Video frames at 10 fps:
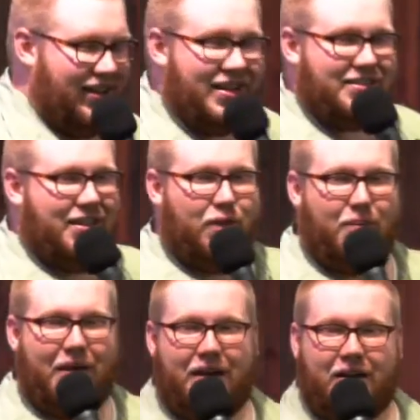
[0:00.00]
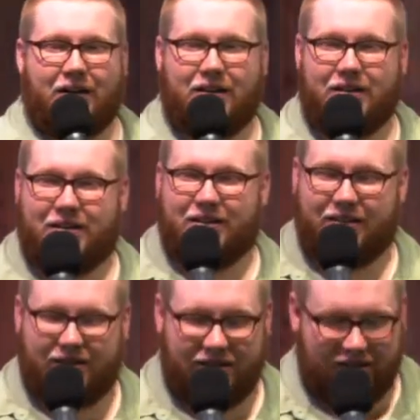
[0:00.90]
It doesn't even matter.
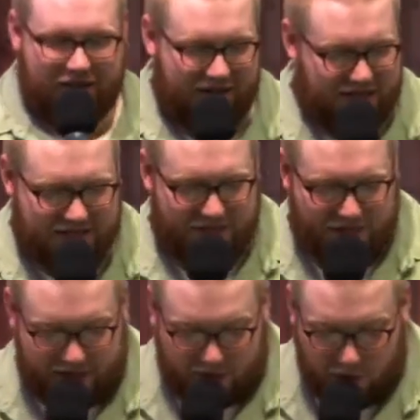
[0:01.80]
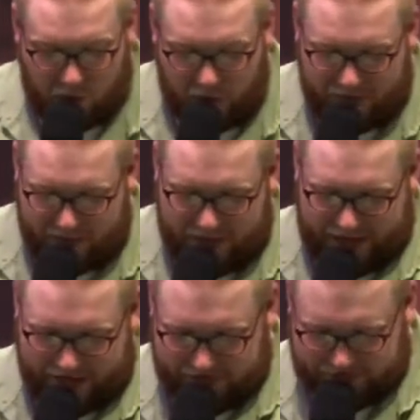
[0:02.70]
It doesn't matter one
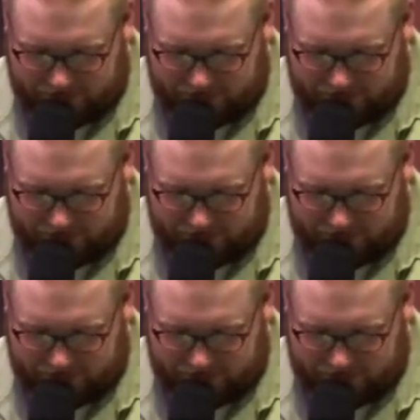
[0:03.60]
bit.